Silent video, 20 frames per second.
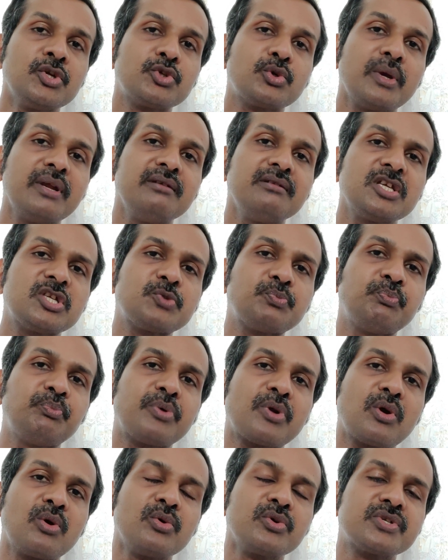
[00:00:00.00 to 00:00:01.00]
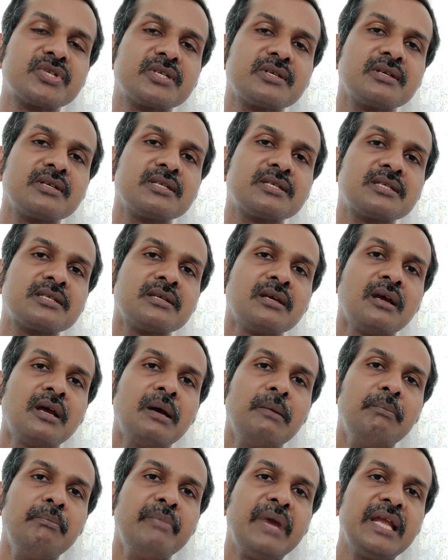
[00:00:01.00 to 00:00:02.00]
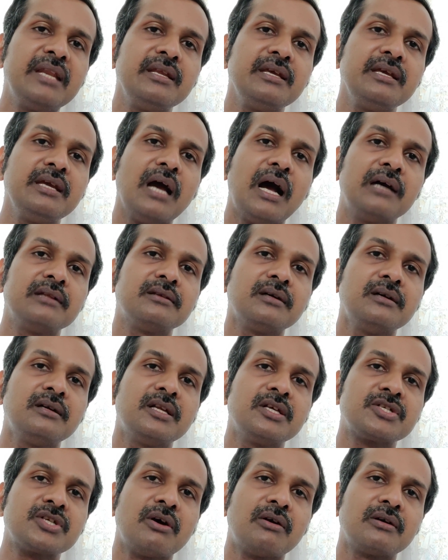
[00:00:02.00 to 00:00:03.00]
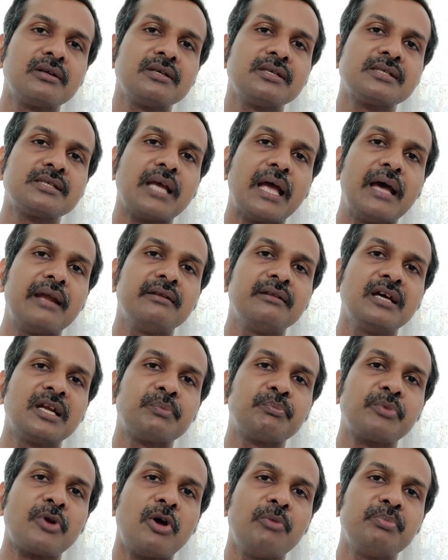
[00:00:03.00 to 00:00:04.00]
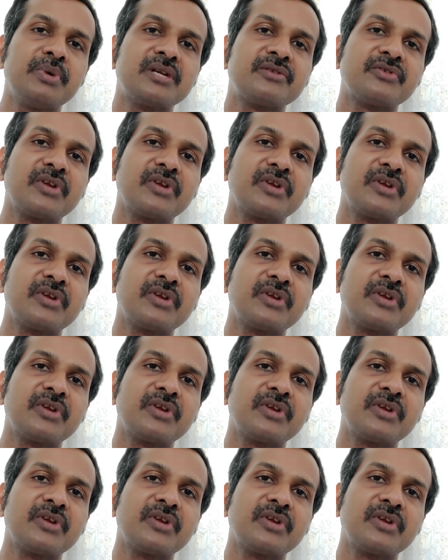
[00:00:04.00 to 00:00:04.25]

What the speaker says: So in this process, many other disorders and their proper